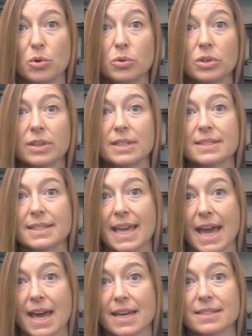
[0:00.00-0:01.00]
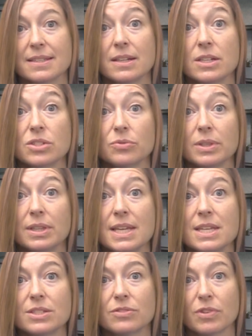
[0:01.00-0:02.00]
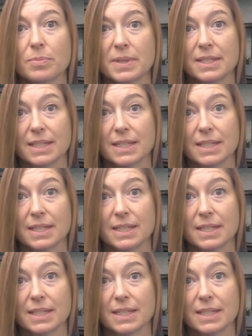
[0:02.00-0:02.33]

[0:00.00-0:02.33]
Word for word: odorless gas that is released from